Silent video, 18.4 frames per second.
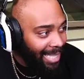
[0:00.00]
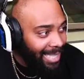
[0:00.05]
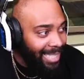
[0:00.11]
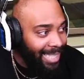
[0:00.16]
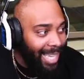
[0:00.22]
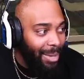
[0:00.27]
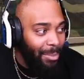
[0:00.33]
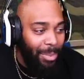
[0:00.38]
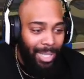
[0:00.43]

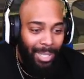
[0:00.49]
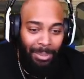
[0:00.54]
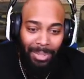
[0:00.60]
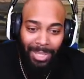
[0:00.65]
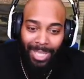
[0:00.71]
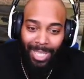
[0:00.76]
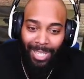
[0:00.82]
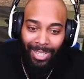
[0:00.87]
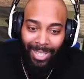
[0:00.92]
said when he
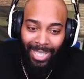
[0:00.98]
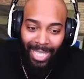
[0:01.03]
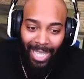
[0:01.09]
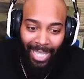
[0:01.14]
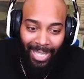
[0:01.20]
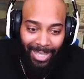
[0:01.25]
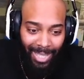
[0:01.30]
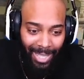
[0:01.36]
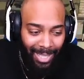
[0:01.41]
was younger, he
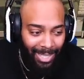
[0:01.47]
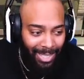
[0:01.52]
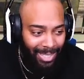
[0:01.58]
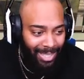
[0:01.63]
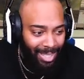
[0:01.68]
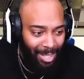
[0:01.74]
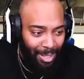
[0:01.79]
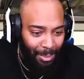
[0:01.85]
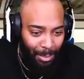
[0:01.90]
liked sucking his
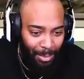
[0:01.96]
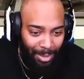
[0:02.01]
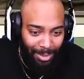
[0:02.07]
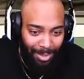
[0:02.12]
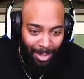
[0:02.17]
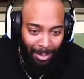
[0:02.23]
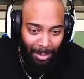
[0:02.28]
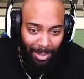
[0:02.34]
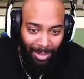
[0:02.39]
thumb. What are
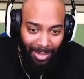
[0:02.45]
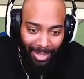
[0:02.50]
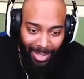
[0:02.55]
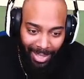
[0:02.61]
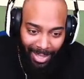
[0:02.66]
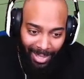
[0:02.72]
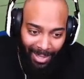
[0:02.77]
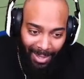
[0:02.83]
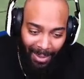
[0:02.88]
you talking about? That
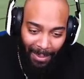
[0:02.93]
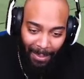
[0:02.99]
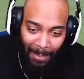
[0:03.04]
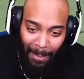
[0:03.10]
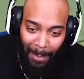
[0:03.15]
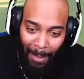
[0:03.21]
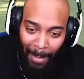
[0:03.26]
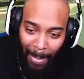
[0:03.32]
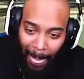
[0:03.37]
was gay,
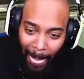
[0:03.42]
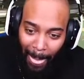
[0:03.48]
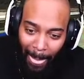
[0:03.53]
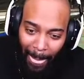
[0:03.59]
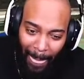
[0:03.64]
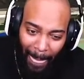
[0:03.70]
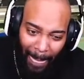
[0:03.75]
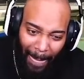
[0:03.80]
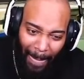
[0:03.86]
bro.
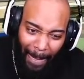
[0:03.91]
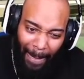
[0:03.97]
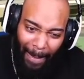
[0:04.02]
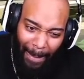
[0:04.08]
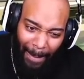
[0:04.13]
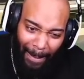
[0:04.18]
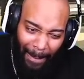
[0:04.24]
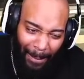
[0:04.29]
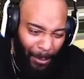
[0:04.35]
That was so
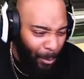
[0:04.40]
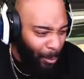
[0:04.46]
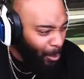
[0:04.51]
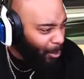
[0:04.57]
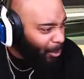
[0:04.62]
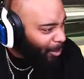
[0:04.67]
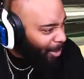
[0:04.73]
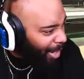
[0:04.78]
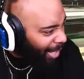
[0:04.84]
gay.
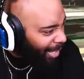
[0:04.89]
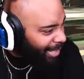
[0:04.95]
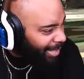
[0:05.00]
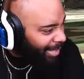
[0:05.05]
What?